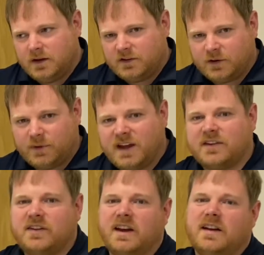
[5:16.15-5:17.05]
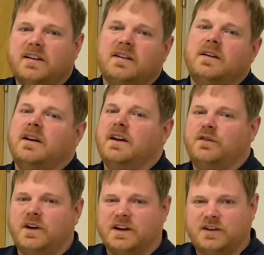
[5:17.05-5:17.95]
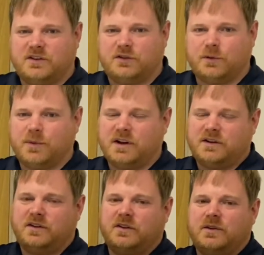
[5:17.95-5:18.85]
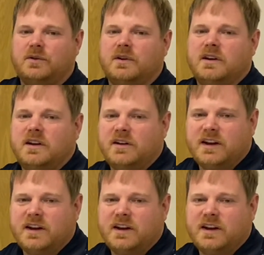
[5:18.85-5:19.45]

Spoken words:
So with that said, if I could just remind you to like the